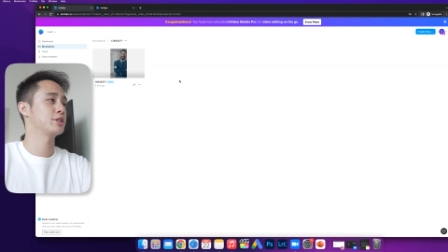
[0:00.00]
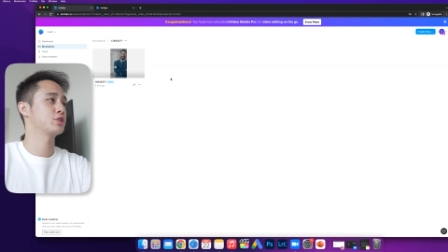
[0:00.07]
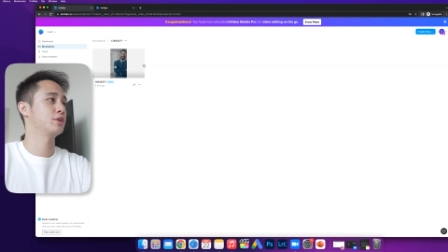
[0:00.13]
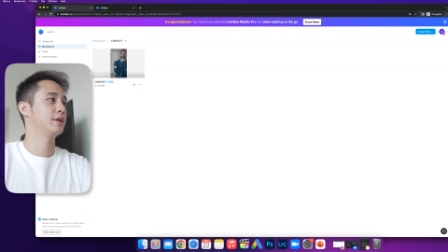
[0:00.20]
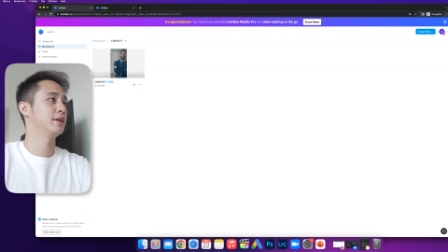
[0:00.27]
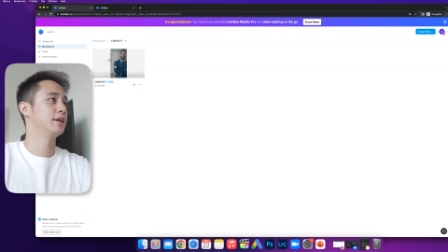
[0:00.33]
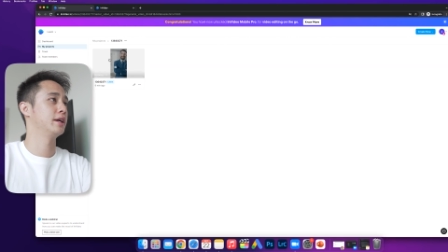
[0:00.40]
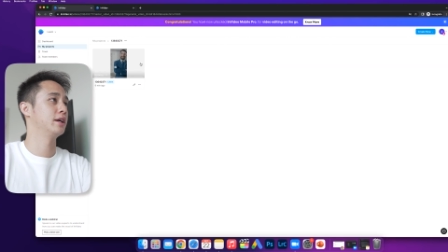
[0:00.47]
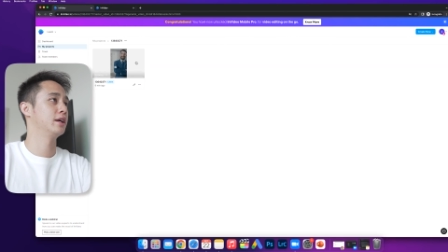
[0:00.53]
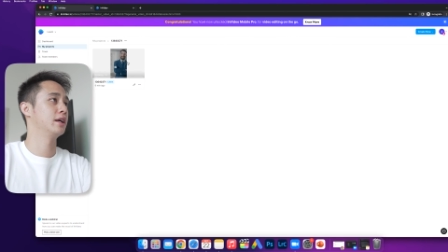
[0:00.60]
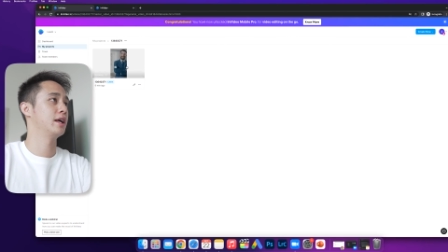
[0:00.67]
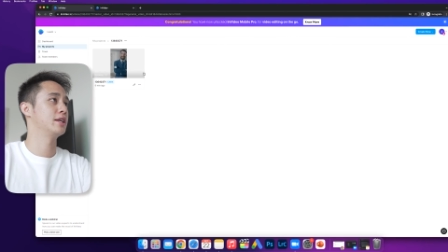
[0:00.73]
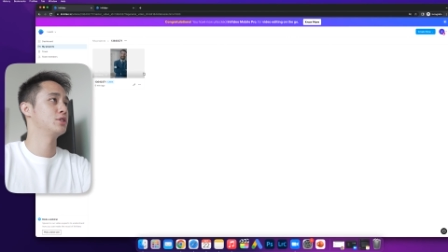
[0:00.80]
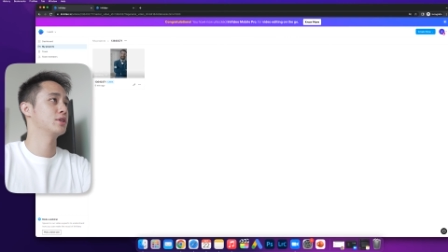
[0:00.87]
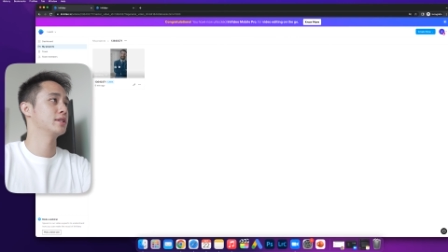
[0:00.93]
on my screen here,
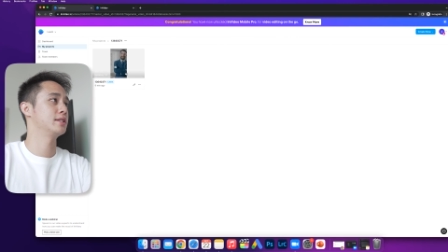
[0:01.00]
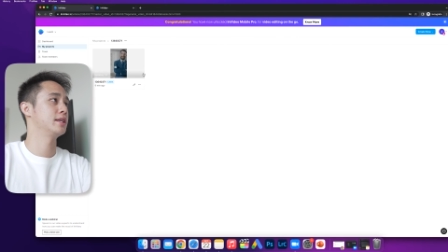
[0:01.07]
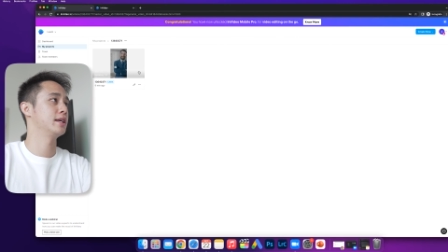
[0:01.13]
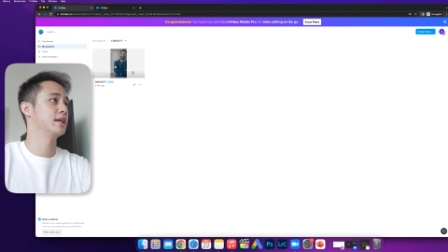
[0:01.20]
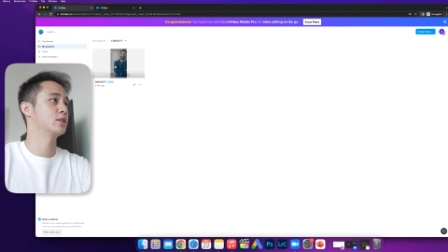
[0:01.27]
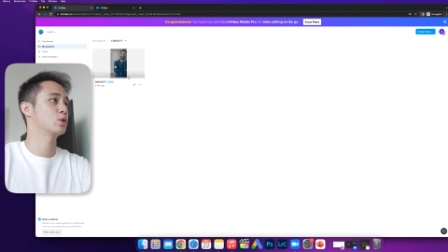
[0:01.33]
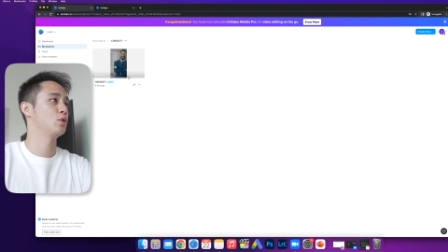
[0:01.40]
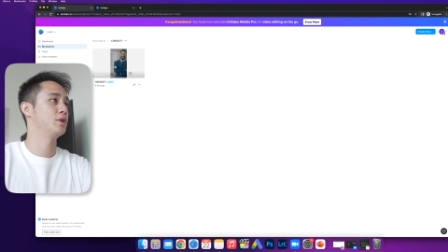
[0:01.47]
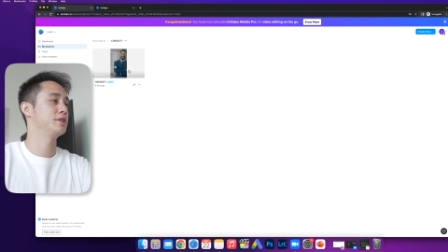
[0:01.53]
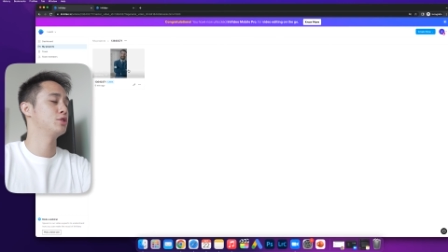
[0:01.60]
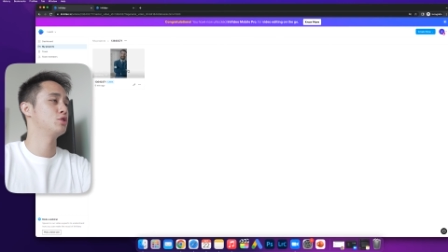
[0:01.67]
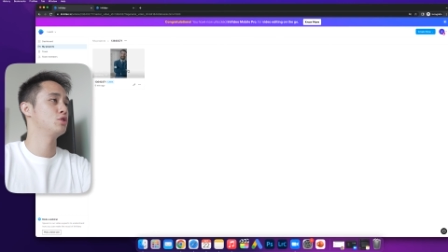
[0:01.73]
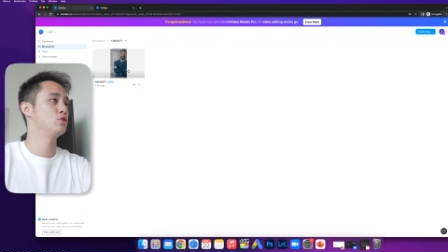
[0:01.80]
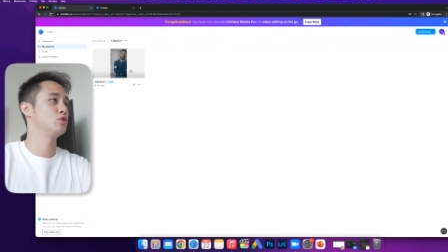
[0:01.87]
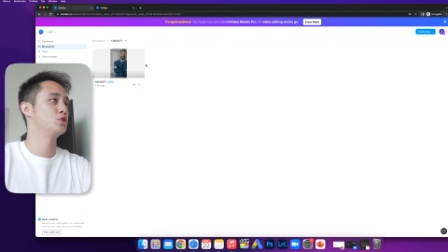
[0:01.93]
as you can see, it's going
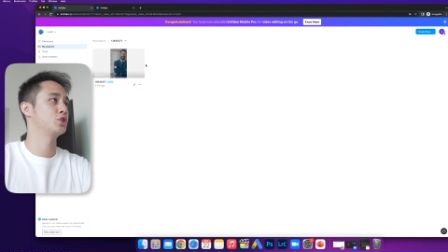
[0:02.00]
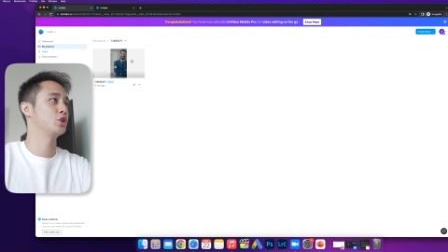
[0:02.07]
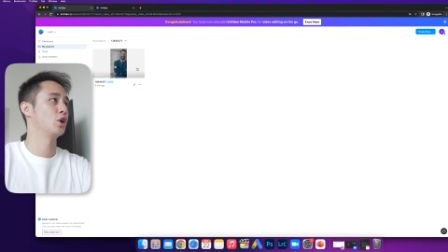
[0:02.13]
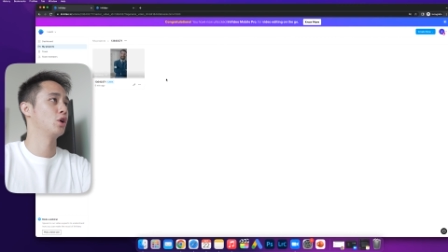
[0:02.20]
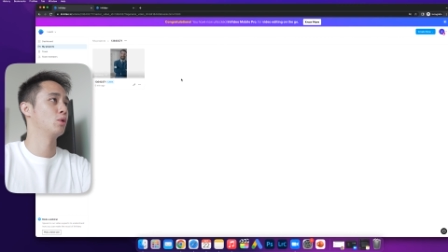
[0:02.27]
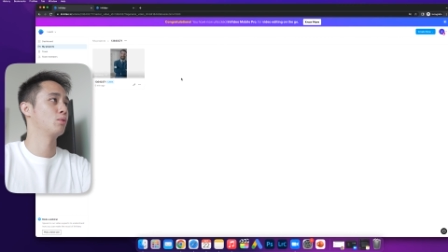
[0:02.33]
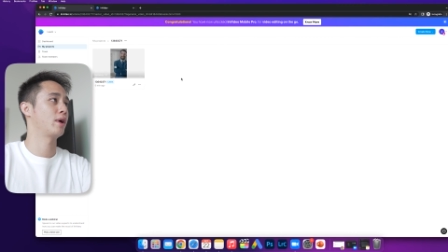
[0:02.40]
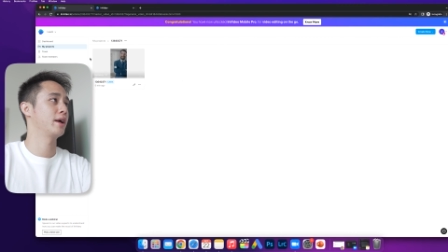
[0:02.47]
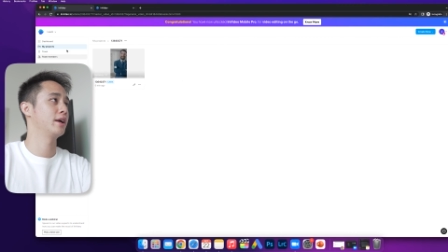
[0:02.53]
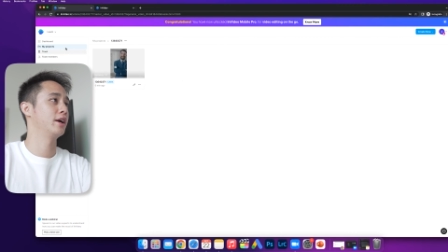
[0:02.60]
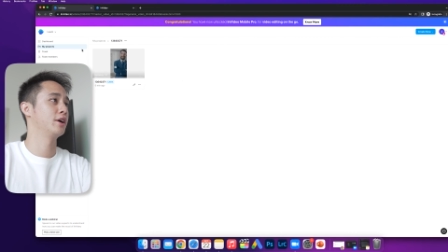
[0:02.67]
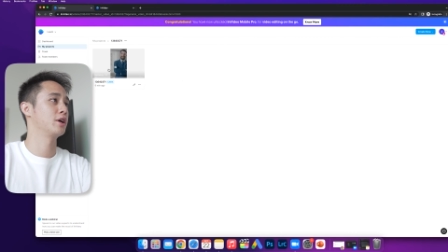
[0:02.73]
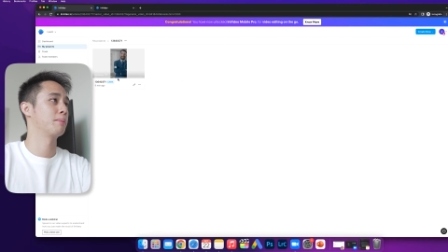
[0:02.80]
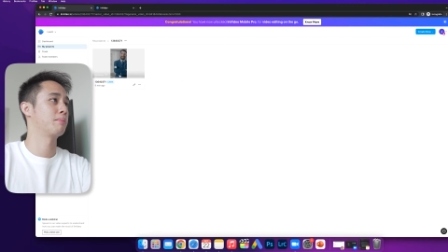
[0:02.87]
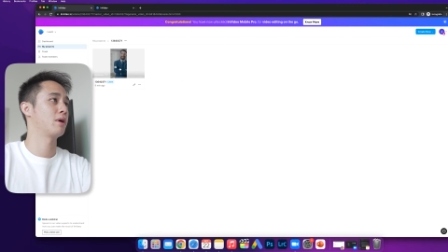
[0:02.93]
to show right
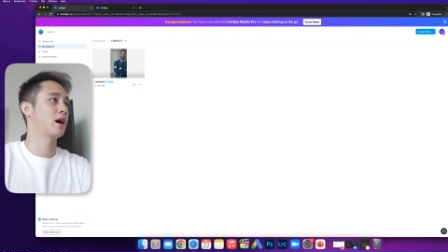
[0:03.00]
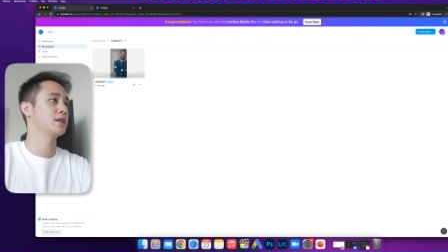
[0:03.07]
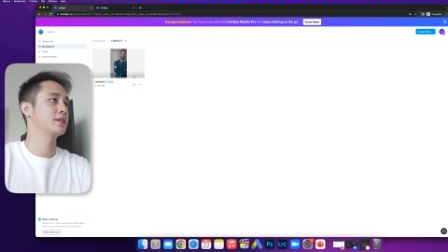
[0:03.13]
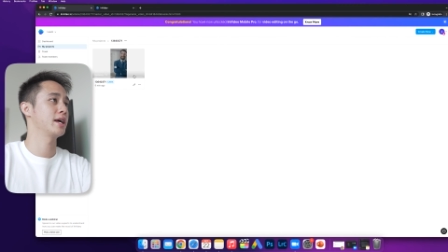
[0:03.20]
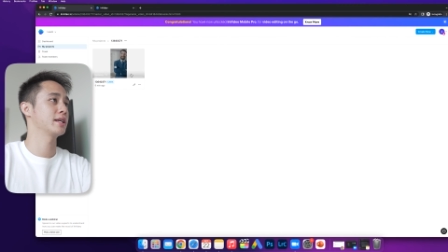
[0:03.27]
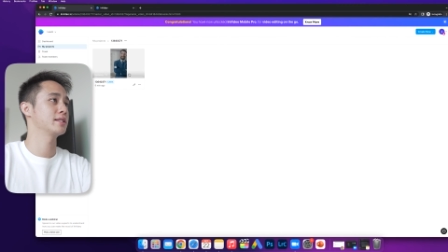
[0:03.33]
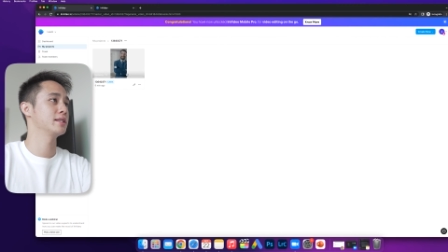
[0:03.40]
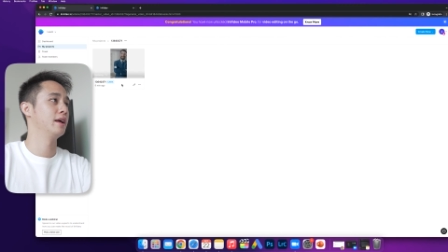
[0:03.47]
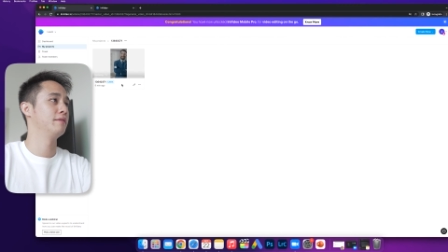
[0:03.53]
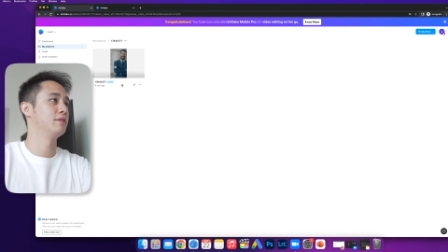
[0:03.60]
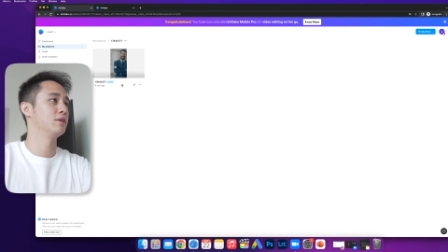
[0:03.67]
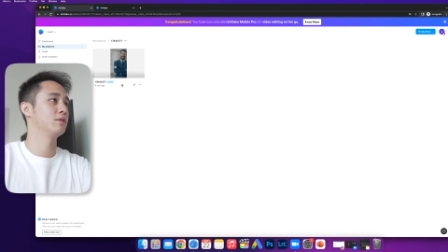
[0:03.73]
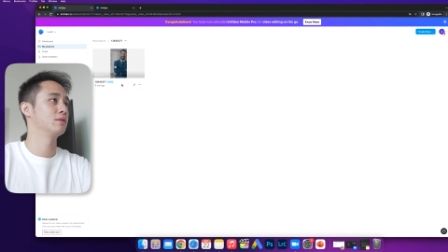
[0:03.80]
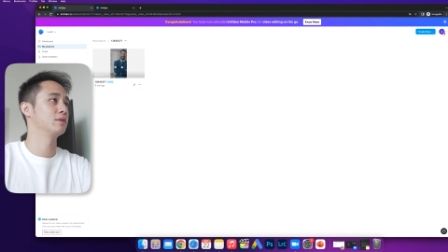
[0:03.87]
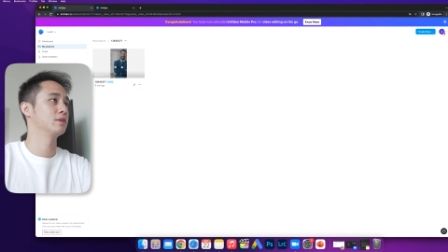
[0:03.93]
here on your project if
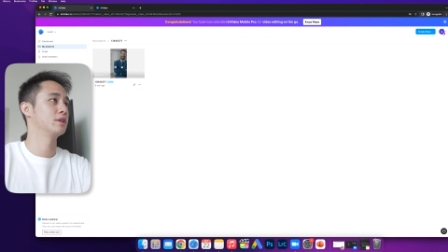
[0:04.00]
you